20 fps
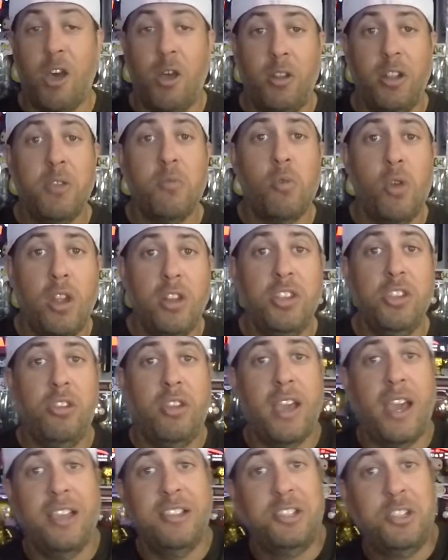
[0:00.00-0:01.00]
only want you
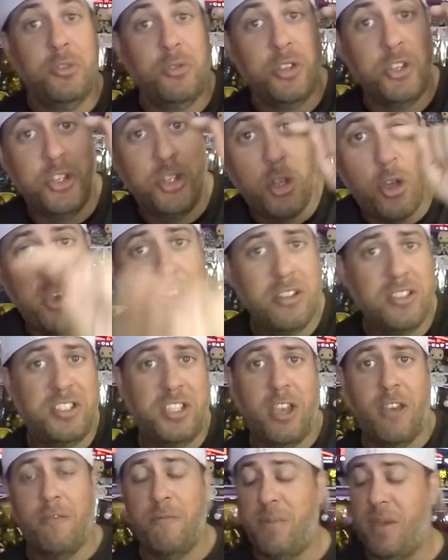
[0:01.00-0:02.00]
guys to enjoy
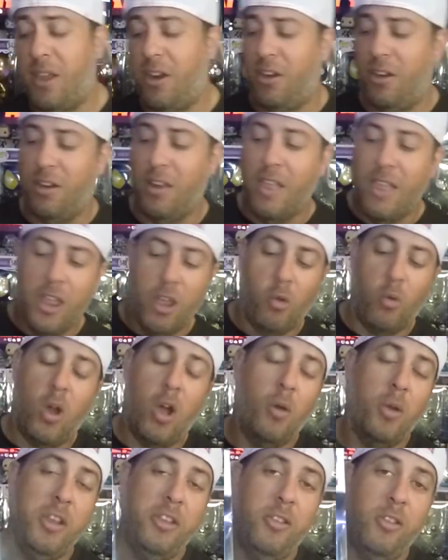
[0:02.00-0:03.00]
yourself better
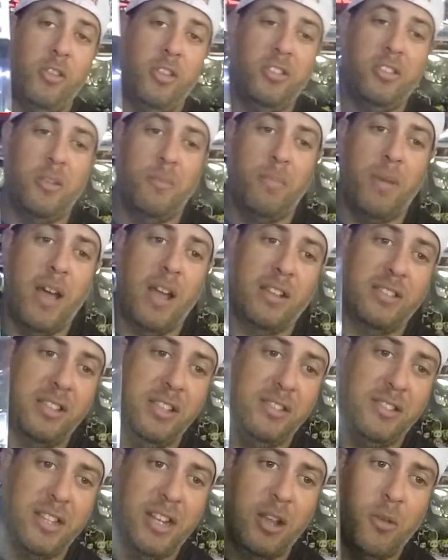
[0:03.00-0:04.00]
while we do these
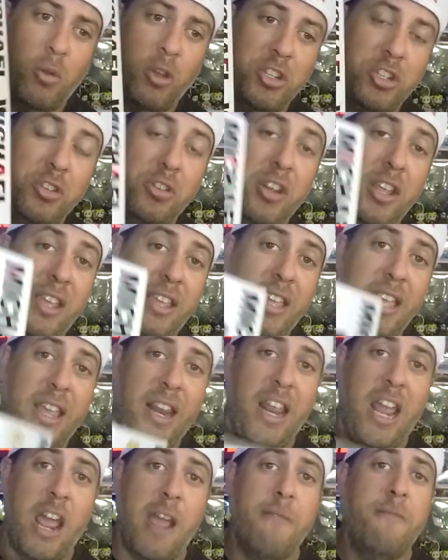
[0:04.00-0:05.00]
unboxings. And I want you to
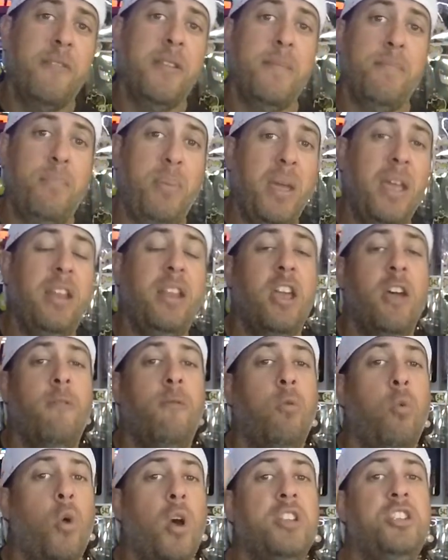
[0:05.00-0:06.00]
get every bit
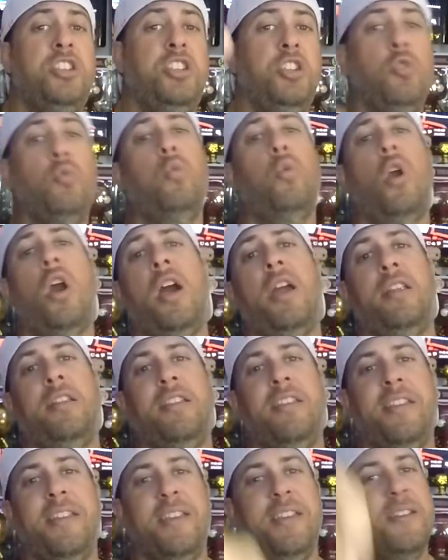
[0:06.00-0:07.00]
of what you want
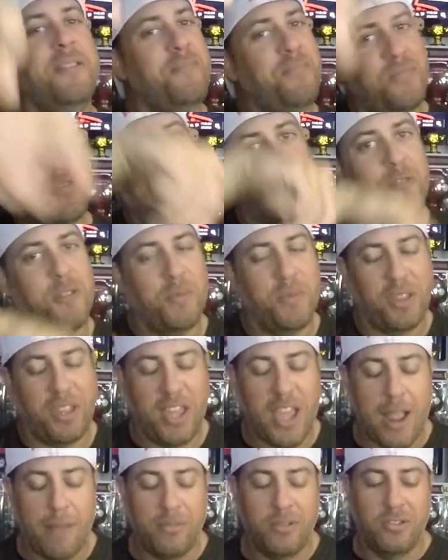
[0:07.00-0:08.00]
from the
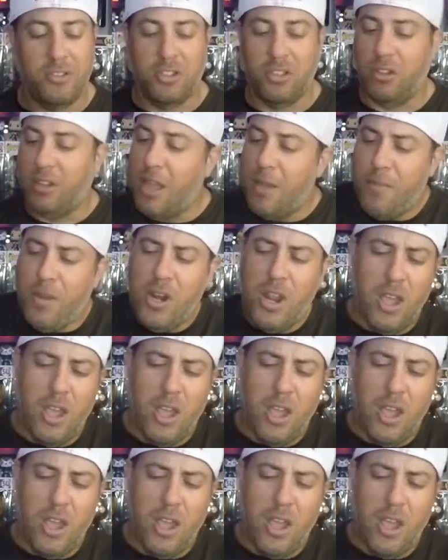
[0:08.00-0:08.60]
captain. So let me